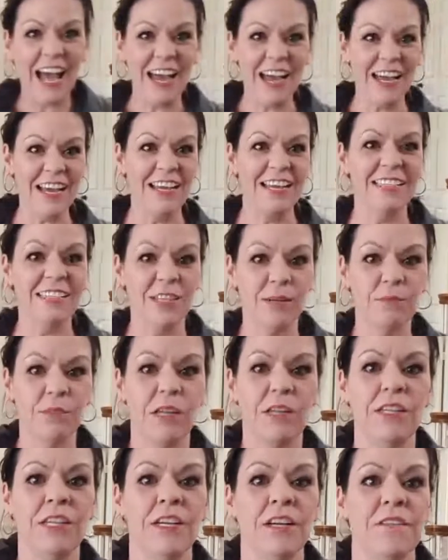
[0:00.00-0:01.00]
I
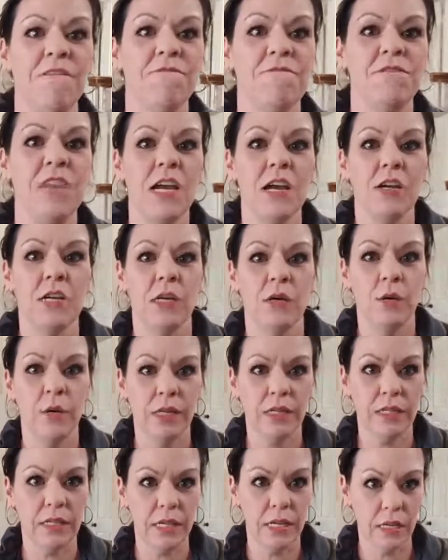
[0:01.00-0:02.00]
jumped on here very
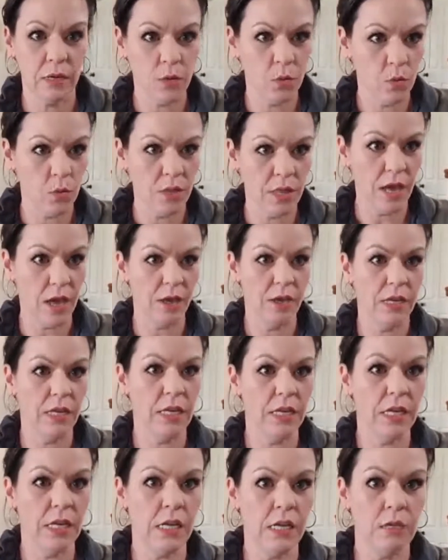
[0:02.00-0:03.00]
quickly without
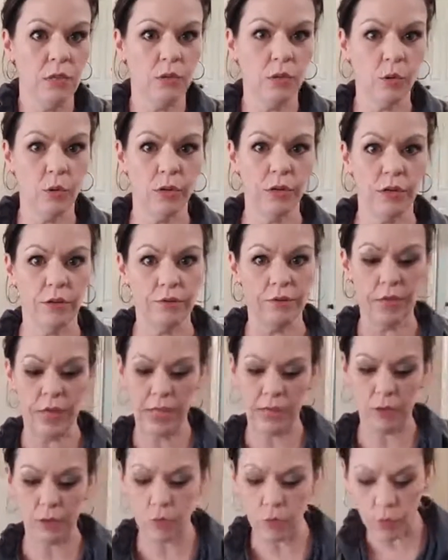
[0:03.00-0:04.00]
any sort of
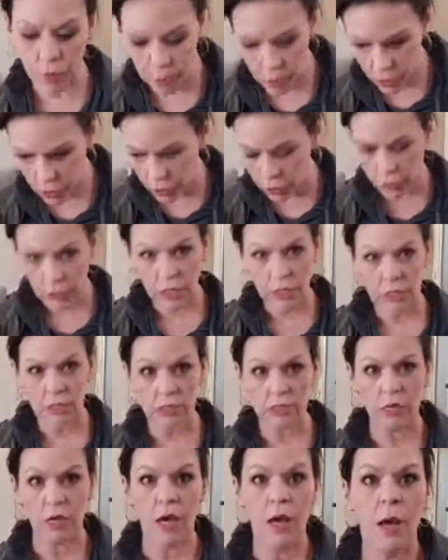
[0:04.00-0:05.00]
like, oh, I'm going to do
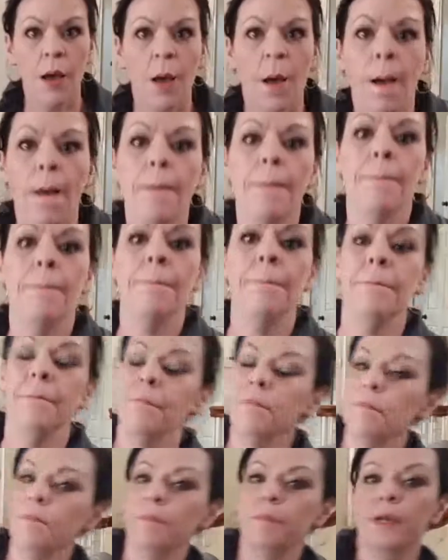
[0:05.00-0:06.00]
this.
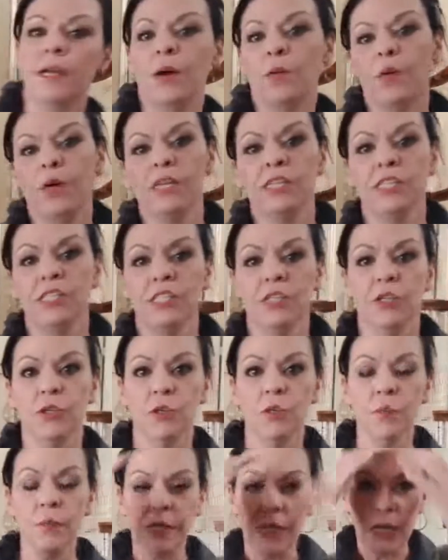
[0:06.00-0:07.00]
But I wanted
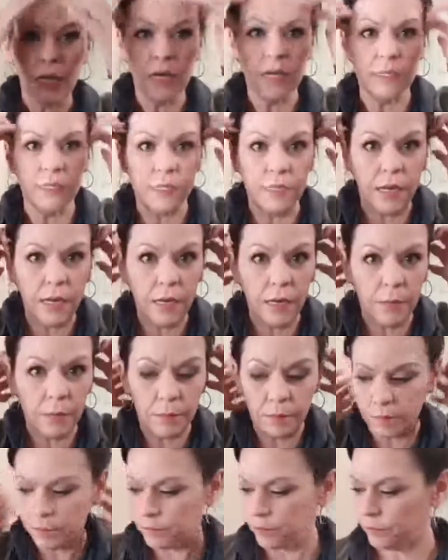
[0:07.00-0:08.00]
to because
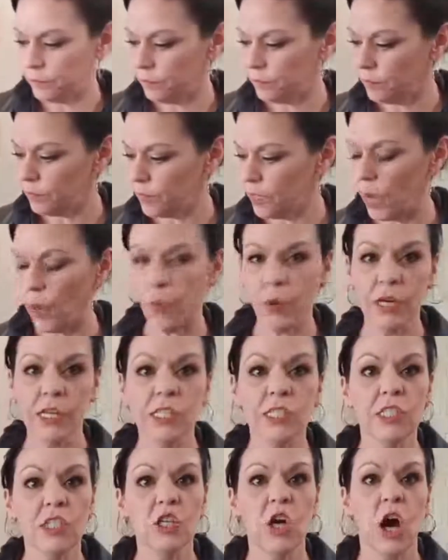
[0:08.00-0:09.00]
I
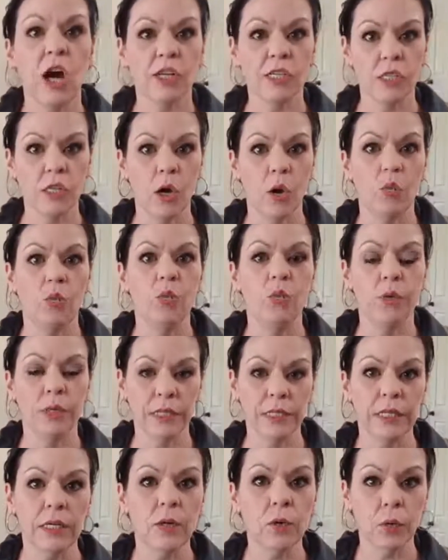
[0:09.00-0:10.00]
wanted to talk to y'all
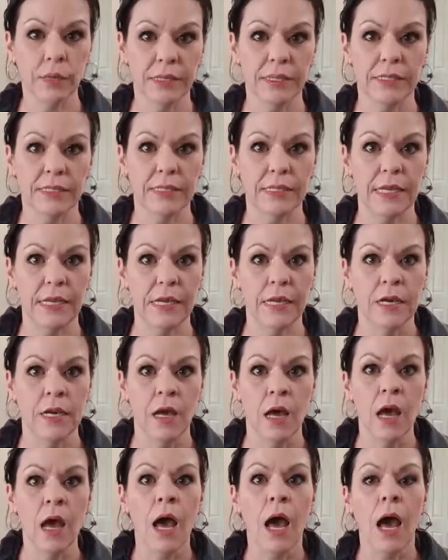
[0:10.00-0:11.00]
really quickly